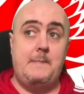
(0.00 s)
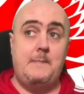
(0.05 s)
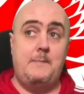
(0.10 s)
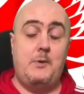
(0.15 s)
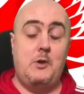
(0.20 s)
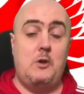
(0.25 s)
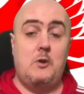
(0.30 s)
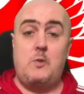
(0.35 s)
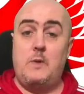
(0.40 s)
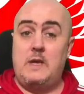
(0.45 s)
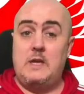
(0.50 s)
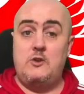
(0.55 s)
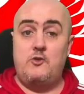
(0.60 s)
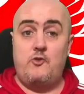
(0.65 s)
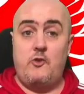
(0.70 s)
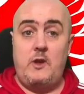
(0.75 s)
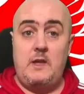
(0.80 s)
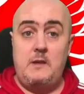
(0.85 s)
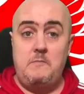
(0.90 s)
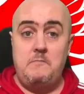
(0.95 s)
But look, we can
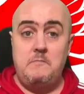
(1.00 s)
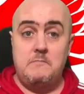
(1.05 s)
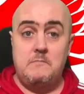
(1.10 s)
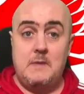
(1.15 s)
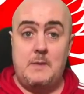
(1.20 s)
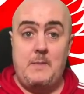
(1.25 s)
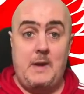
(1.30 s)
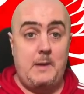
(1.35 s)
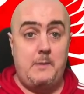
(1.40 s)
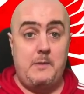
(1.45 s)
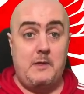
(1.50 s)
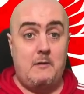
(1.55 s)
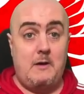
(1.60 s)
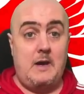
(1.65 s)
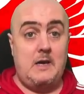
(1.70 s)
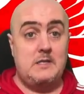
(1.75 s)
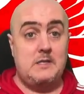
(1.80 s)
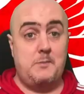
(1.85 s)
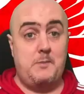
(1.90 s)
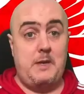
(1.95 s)
dream, and maybe there
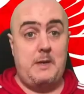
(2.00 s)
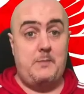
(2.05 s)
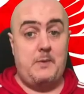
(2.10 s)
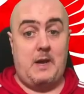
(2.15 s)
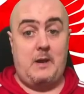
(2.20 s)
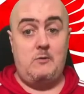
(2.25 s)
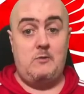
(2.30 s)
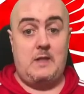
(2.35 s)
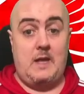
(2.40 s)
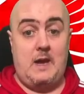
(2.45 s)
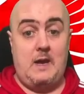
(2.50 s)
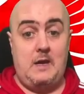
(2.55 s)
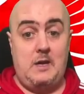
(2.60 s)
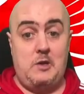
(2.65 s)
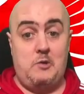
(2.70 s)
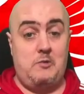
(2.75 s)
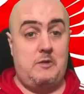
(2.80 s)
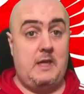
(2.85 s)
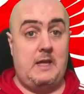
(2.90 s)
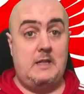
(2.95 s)
are some people out there
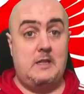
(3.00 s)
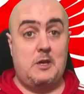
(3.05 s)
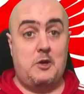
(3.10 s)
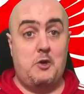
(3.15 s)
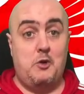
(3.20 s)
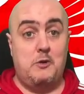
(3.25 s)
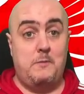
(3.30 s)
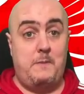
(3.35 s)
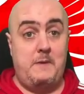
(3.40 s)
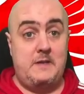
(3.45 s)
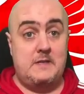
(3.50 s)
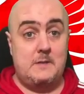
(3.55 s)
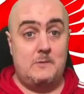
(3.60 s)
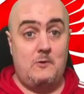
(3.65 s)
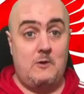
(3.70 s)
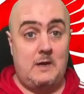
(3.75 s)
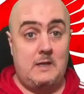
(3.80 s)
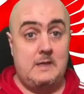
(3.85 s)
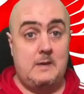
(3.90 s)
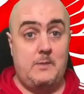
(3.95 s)
who think there could be some
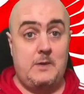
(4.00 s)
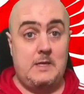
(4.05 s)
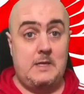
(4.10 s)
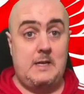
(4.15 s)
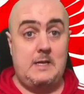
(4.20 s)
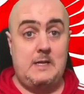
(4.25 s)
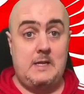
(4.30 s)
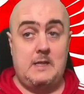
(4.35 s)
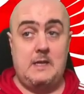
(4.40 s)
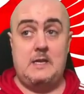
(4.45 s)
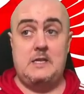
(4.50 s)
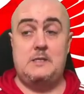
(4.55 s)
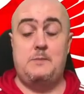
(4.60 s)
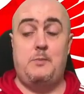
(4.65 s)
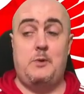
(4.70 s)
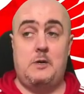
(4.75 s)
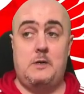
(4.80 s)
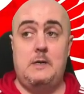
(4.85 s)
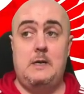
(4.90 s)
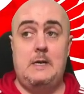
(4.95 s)
credibility to this,
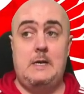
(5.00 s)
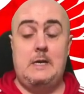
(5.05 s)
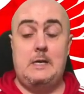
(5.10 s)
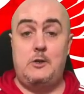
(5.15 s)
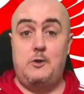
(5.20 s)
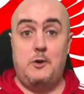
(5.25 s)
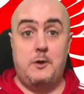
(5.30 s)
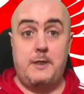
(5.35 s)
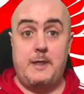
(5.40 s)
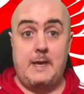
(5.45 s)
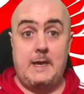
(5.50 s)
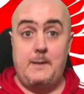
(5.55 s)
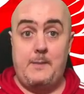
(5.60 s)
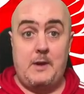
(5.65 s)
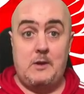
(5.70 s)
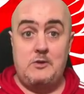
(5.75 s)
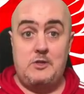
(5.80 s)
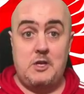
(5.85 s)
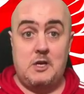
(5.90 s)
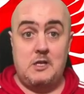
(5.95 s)
but nothing
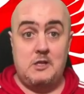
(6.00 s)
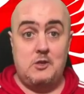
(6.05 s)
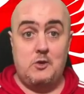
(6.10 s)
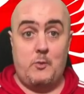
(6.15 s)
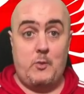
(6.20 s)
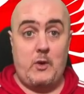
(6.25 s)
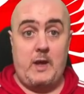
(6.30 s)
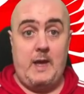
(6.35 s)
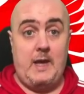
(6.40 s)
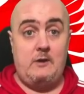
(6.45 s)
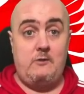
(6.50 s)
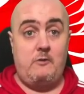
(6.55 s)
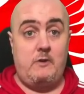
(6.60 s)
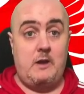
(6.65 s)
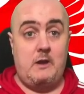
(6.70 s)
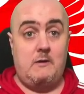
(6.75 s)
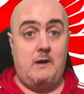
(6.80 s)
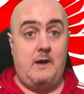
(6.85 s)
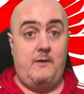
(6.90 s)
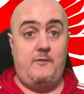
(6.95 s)
about John W. Henry
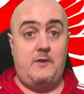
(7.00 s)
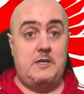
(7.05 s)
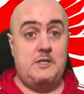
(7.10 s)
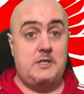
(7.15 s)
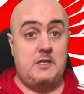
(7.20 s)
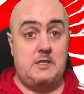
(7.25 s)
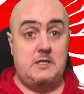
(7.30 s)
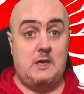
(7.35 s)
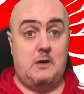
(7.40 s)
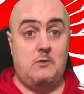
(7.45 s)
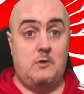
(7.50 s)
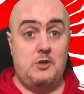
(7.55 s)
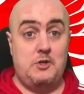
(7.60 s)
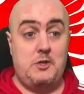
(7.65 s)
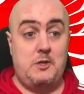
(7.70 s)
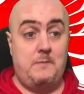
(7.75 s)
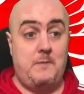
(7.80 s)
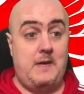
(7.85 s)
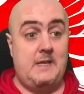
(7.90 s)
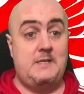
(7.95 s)
or FSG's
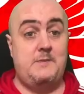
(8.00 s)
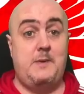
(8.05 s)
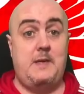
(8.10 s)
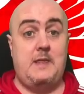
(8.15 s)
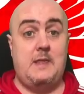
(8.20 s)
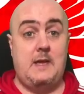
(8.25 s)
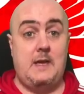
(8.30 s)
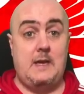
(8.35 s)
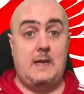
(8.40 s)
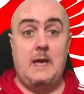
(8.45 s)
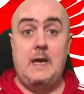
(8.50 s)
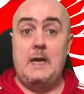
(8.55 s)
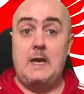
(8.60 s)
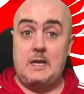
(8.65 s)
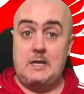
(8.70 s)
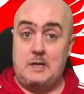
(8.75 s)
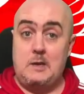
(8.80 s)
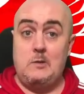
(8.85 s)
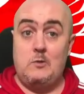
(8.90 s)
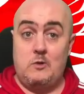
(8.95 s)
ownership makes me think
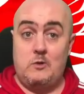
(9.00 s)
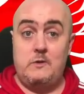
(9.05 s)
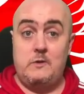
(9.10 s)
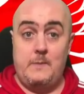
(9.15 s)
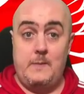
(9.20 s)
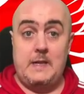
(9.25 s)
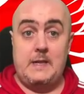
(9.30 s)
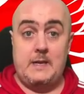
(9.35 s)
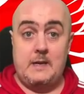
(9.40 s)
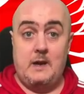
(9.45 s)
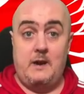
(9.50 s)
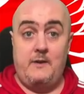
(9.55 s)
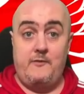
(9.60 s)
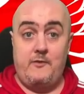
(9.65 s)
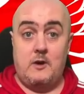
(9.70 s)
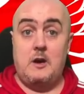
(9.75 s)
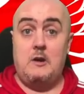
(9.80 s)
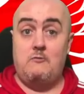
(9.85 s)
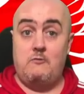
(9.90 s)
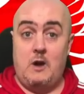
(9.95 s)
a €200 million
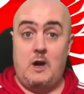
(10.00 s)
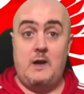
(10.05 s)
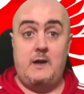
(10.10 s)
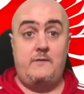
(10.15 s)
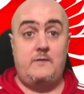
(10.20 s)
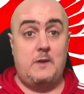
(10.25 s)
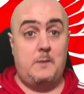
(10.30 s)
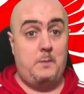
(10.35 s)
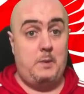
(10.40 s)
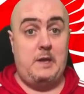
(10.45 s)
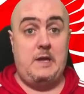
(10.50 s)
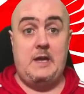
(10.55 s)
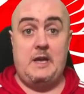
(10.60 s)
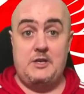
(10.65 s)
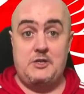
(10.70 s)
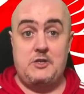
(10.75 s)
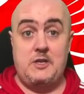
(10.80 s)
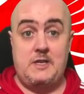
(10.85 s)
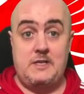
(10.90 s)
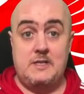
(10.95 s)
offer arrived in
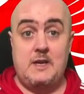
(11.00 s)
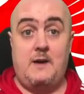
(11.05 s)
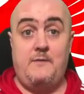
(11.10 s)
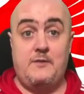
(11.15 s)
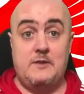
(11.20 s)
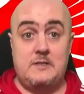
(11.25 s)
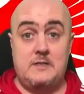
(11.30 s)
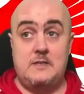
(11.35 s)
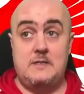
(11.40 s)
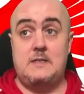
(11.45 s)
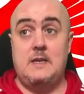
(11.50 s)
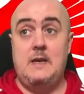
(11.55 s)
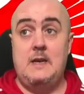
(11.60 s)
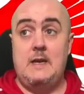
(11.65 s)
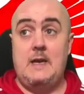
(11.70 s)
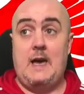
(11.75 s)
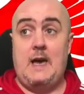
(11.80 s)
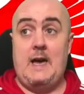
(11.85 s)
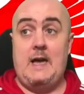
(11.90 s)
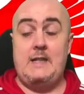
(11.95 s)
PSG's offices.
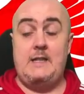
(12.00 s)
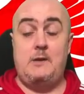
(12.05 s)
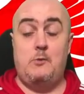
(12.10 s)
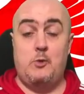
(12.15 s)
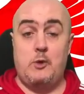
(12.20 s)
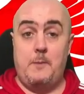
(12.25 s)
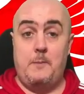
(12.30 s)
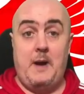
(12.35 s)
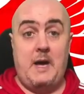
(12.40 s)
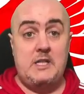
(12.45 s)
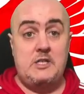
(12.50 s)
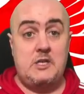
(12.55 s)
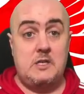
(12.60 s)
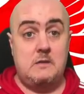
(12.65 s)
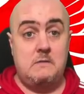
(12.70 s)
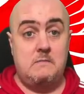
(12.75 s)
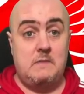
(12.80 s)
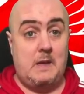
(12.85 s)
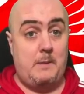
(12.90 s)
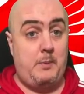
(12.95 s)
And you would
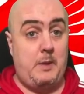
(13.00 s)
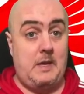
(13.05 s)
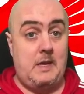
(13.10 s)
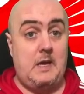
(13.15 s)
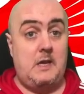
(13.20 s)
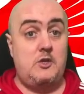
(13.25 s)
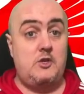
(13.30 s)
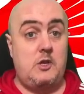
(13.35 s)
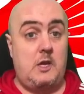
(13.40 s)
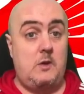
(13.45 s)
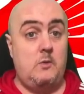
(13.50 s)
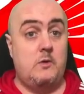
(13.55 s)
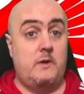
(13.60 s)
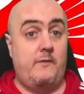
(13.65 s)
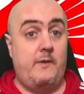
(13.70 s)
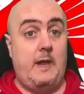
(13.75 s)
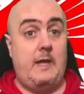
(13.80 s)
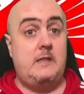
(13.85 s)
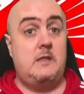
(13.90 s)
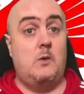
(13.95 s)
imagine that PSG would
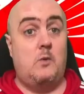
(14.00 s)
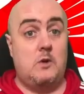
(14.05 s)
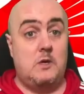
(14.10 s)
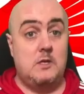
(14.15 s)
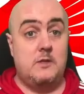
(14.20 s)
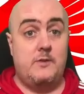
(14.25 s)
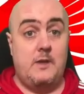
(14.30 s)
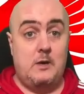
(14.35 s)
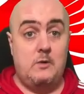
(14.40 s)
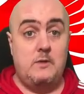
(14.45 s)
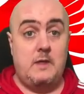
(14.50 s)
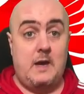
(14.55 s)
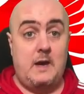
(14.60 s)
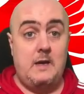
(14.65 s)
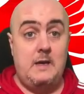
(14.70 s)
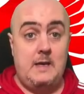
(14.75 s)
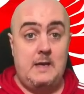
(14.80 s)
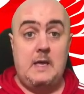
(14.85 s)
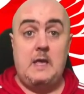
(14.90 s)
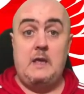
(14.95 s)
have let the world know
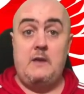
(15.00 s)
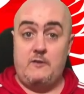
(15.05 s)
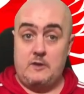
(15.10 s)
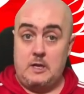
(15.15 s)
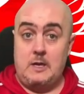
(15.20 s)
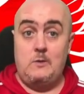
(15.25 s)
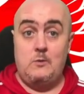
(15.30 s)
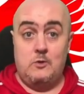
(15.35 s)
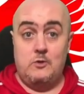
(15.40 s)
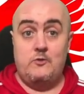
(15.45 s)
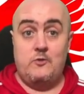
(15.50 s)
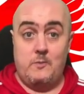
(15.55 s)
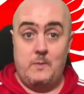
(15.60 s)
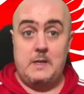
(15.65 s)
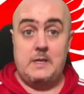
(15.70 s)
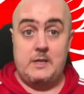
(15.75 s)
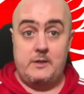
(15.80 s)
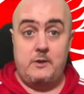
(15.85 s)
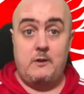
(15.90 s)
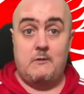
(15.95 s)
that if a €200
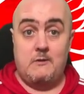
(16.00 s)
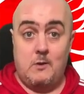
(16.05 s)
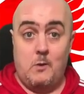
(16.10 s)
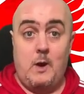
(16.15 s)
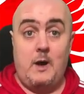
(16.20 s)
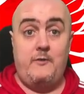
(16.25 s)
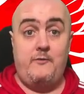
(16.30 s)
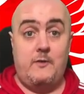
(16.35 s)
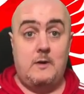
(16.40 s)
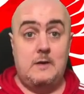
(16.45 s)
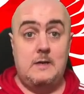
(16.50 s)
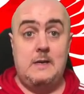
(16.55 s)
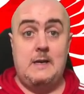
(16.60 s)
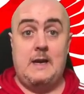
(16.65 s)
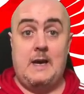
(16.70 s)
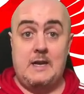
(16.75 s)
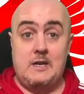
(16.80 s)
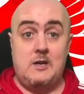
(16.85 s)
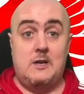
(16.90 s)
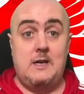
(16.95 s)
million offer
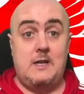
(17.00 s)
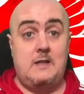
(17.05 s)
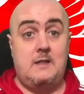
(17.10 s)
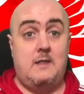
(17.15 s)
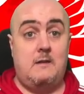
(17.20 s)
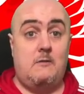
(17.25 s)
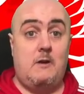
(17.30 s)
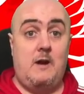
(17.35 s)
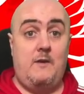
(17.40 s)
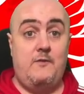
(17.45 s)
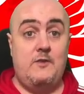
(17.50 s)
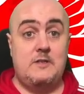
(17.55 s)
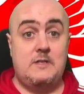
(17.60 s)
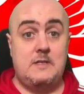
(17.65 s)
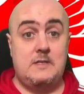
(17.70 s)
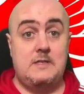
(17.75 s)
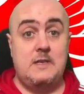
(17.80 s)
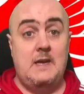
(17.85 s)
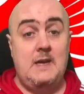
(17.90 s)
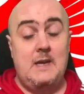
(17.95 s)
had gone into their
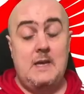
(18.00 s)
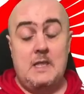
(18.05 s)
offices.